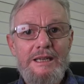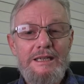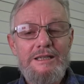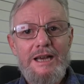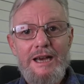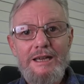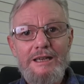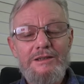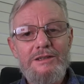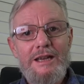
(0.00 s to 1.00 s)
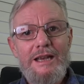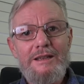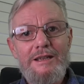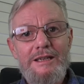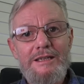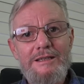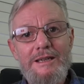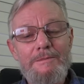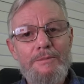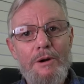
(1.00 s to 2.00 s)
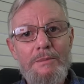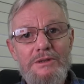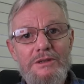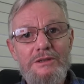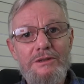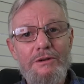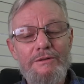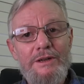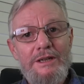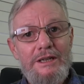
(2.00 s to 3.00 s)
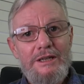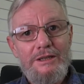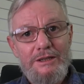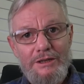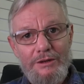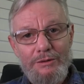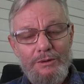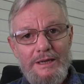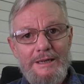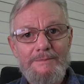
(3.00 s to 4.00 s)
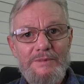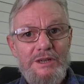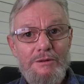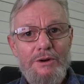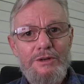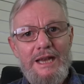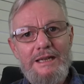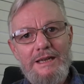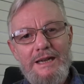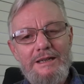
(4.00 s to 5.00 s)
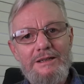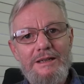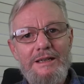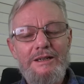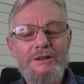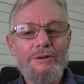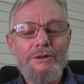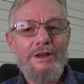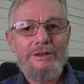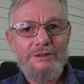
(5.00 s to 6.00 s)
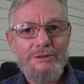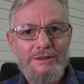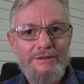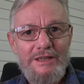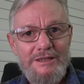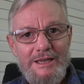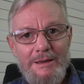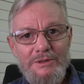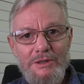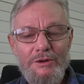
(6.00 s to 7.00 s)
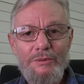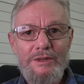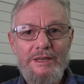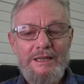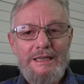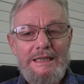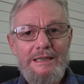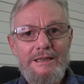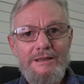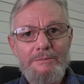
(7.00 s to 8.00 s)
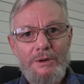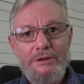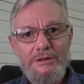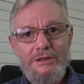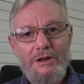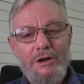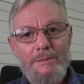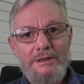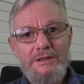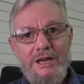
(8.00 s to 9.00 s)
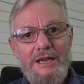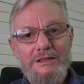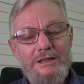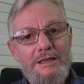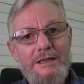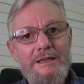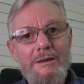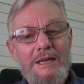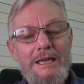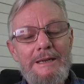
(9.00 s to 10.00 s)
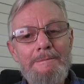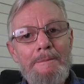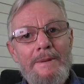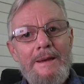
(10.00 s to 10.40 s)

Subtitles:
these targets and these promises of, you know, zero net and you know, all those sorts of things that comes along with the bogus climate change committee,